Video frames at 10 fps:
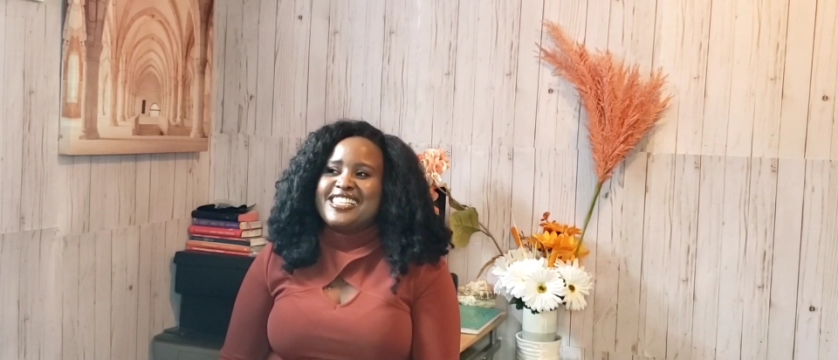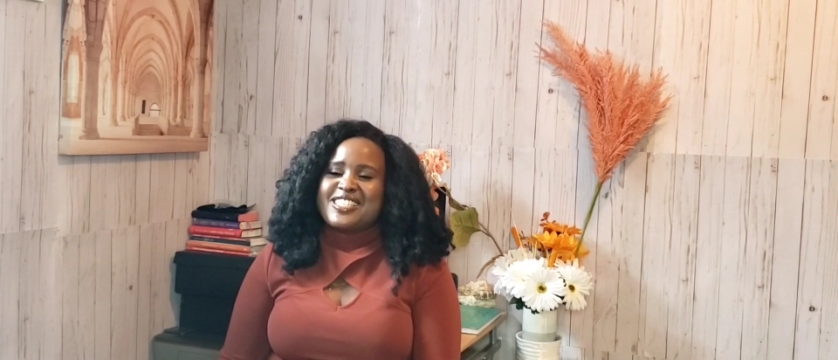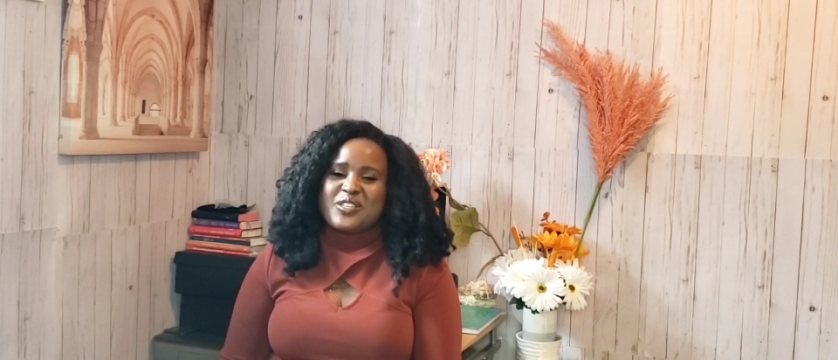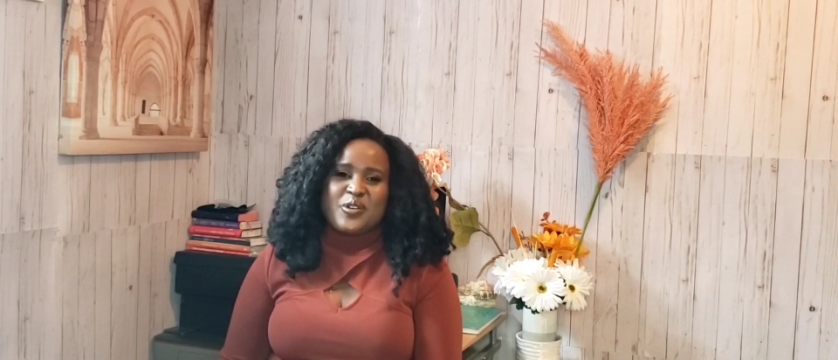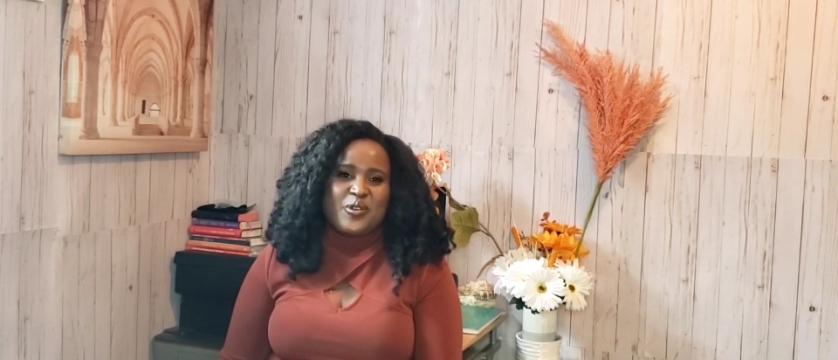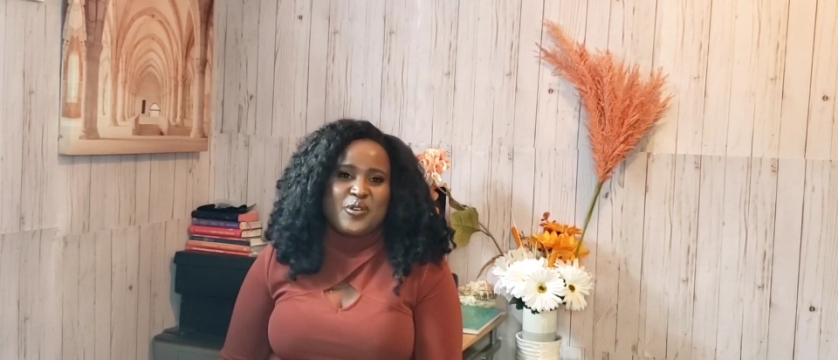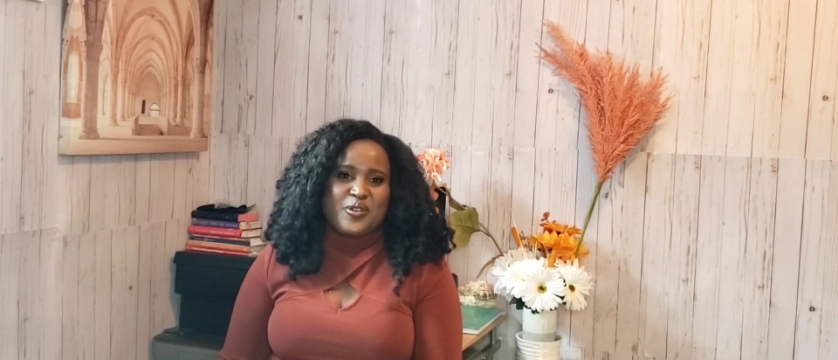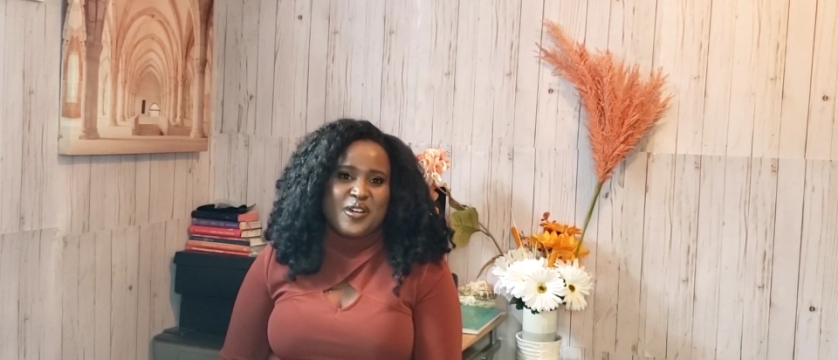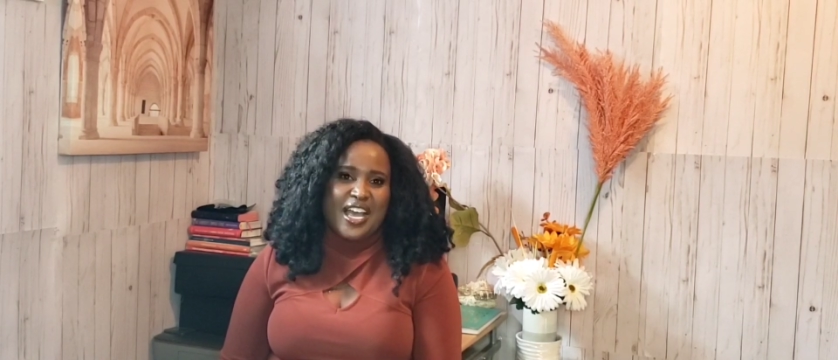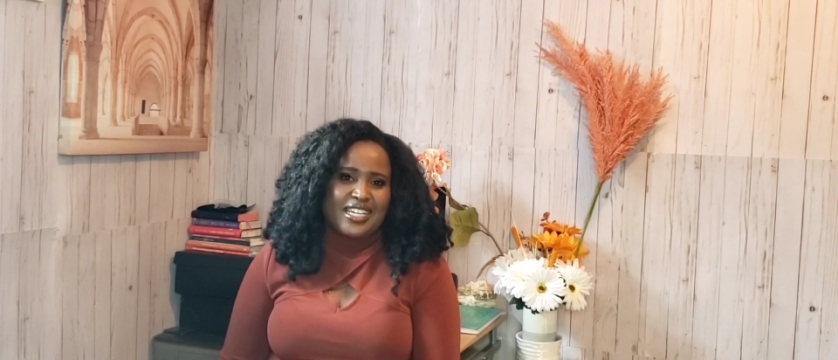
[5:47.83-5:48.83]

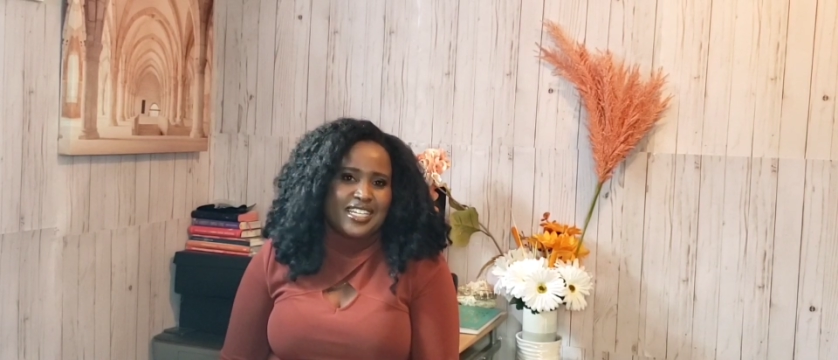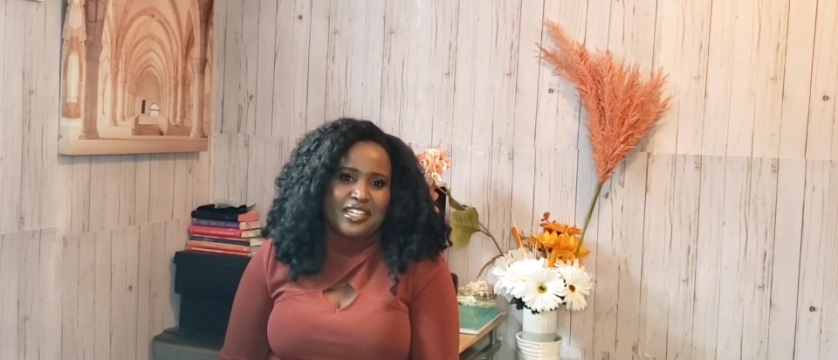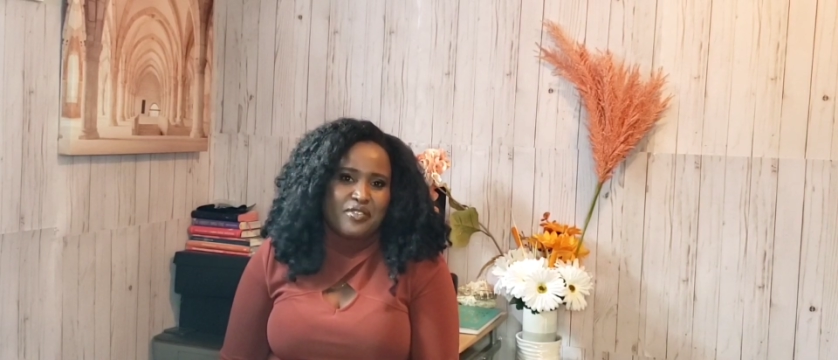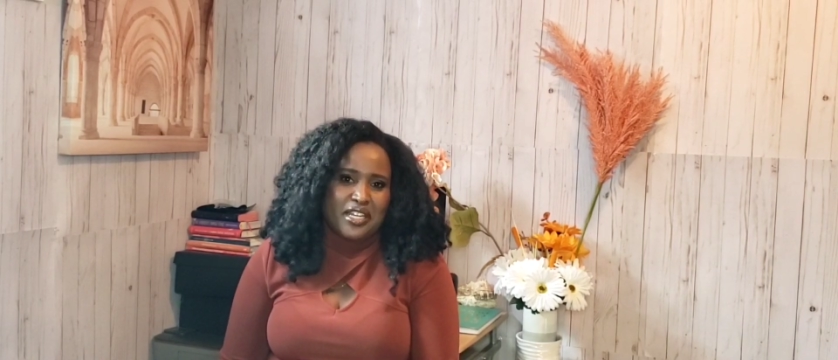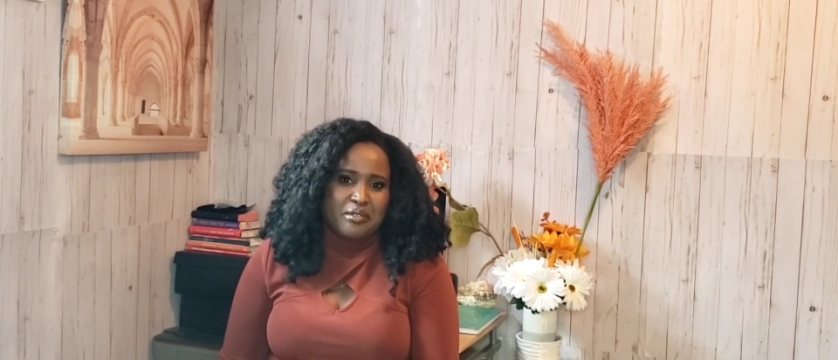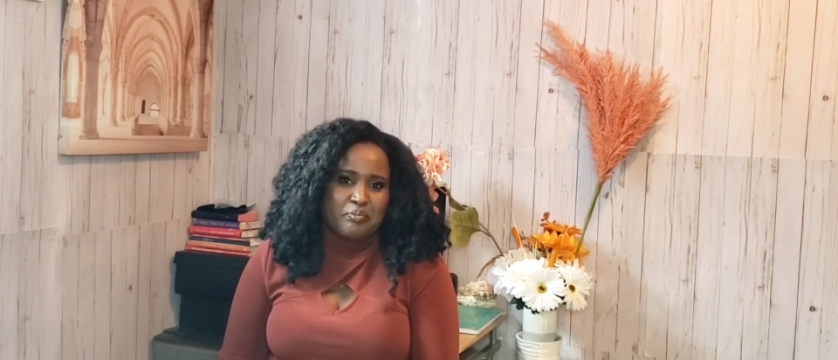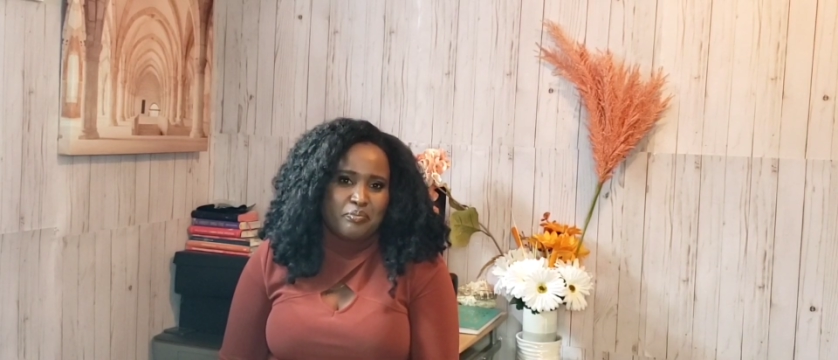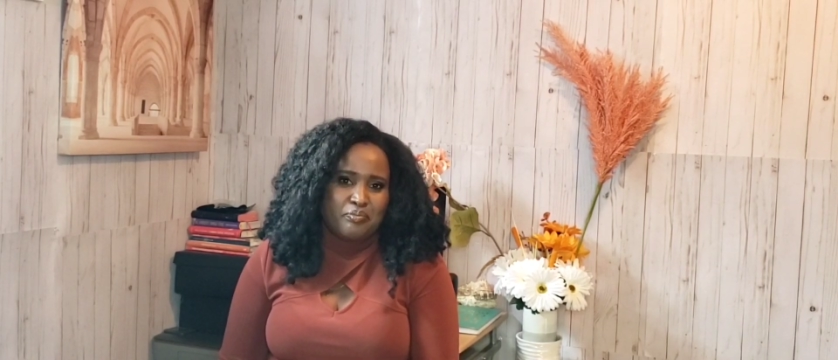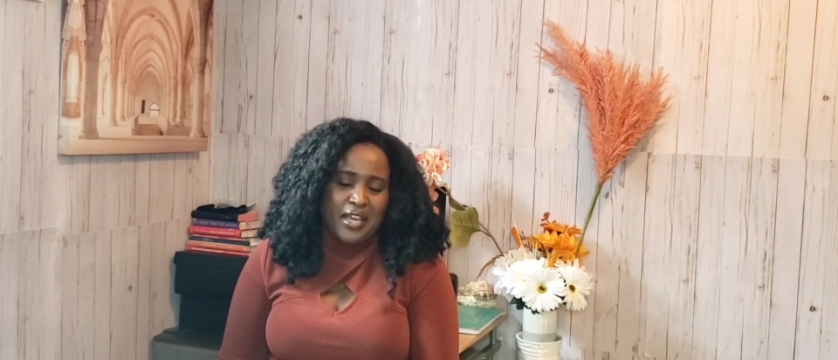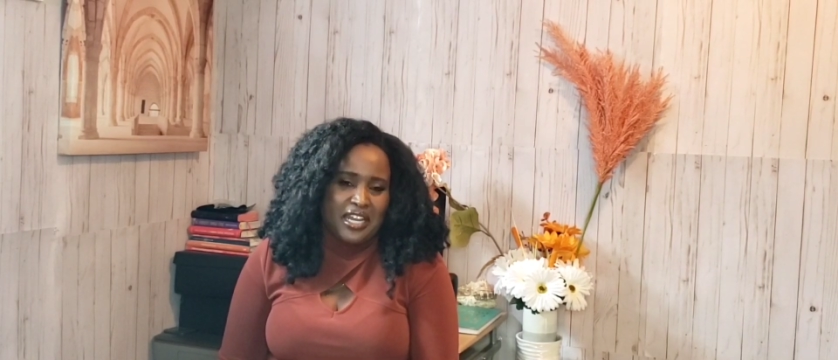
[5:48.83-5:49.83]
So I
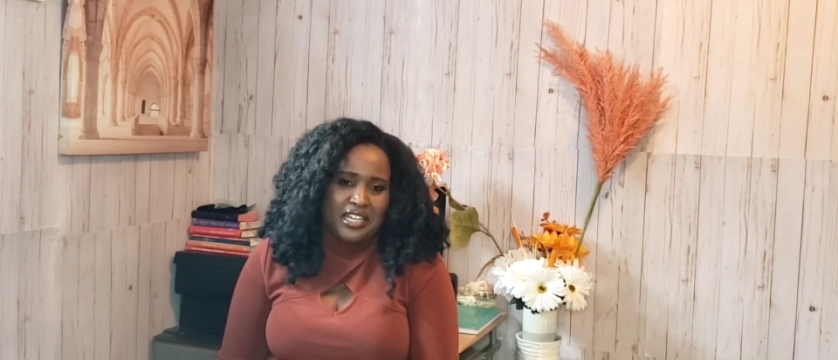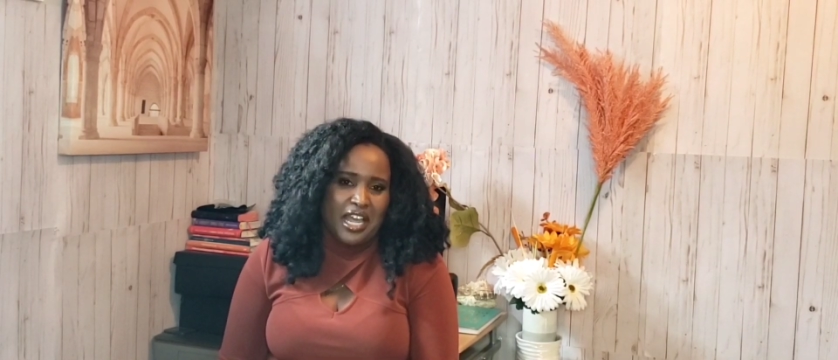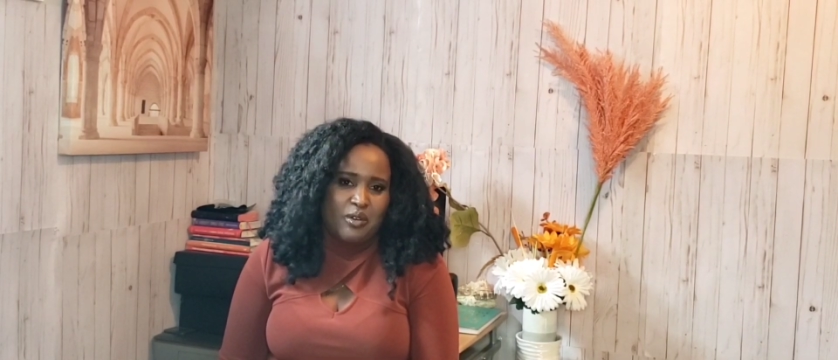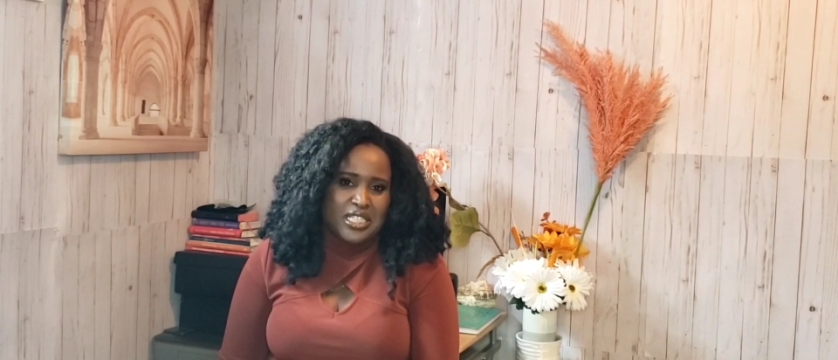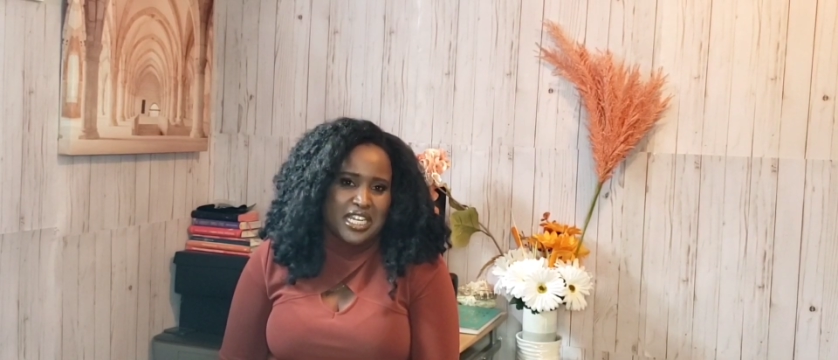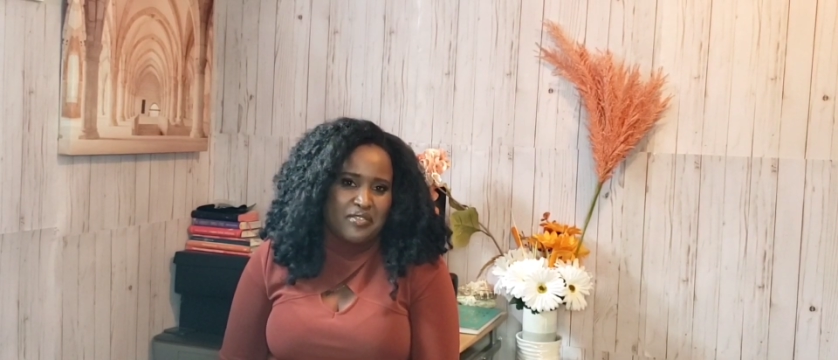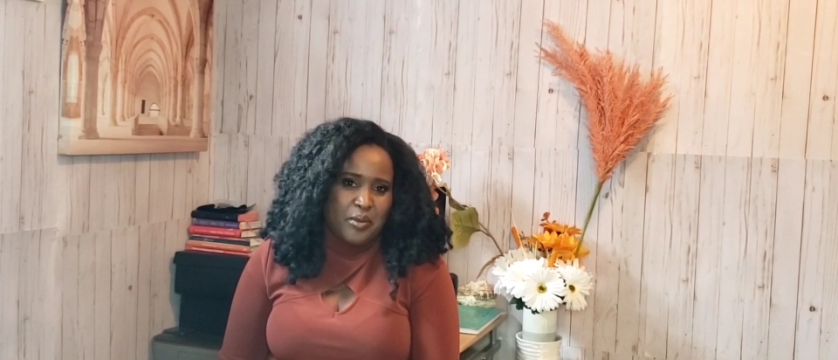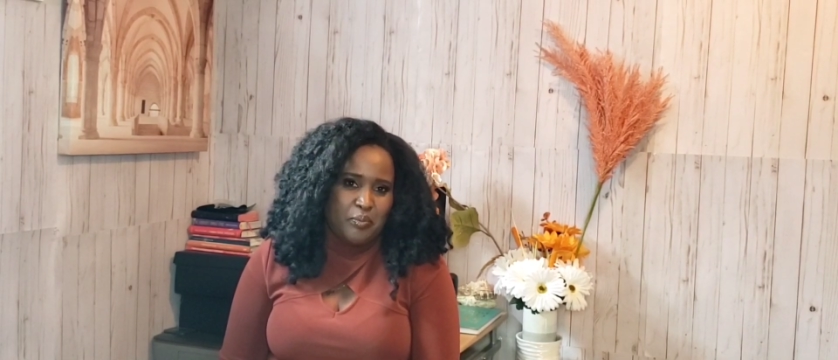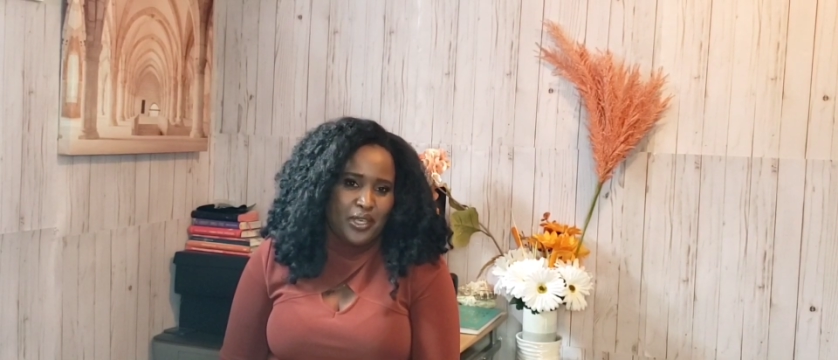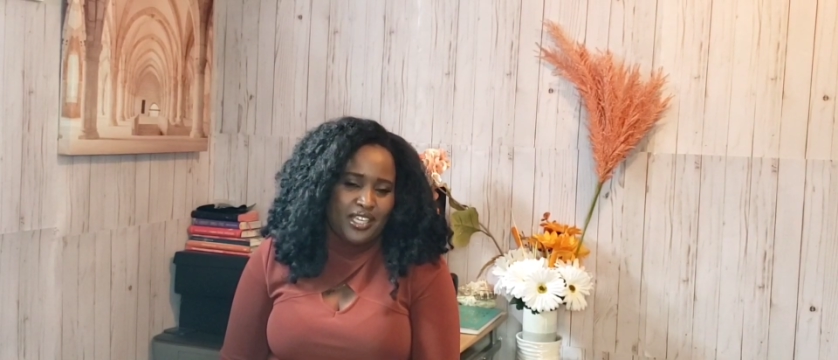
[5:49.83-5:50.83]
wasn't
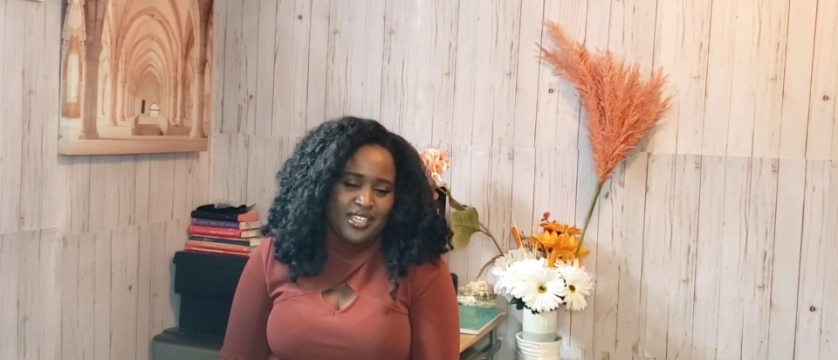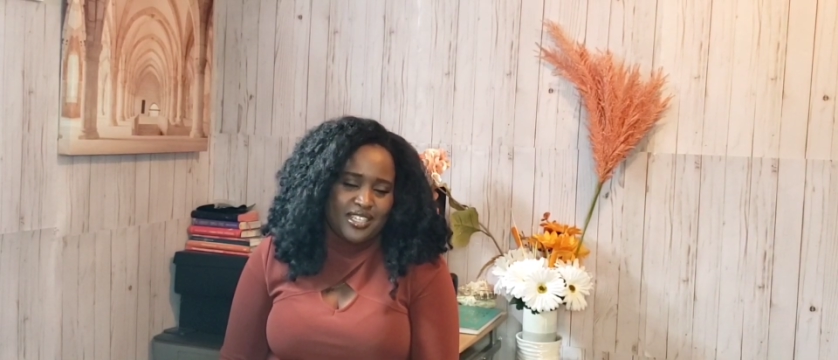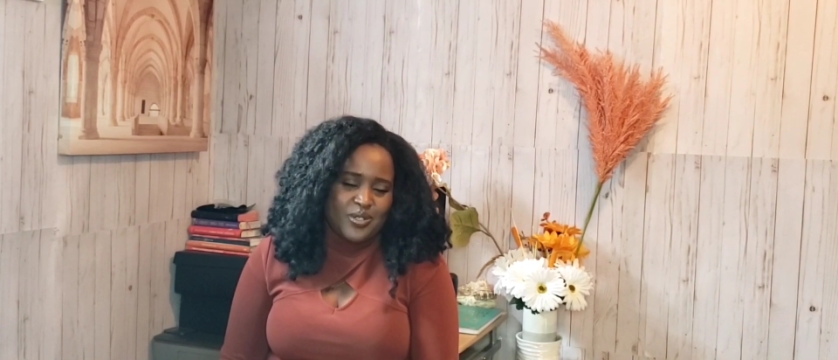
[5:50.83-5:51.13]
even picky.